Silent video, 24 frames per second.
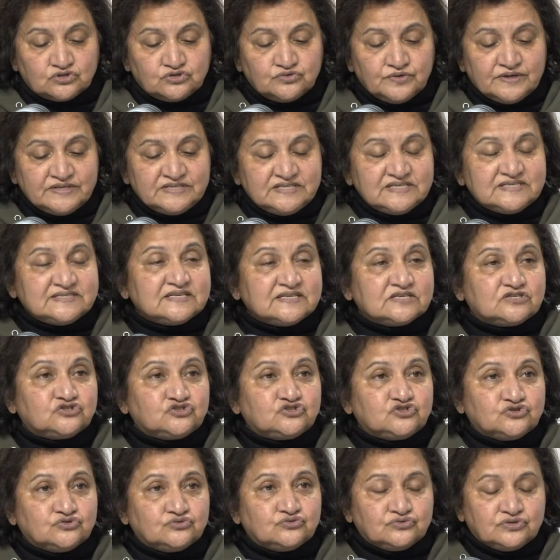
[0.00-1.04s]
26
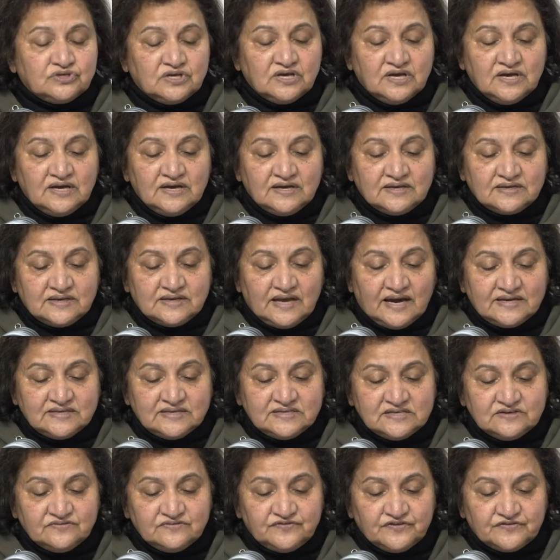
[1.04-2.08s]
June
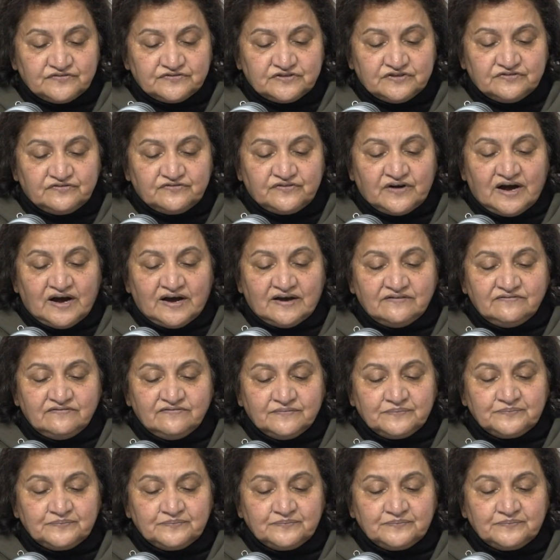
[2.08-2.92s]
1955,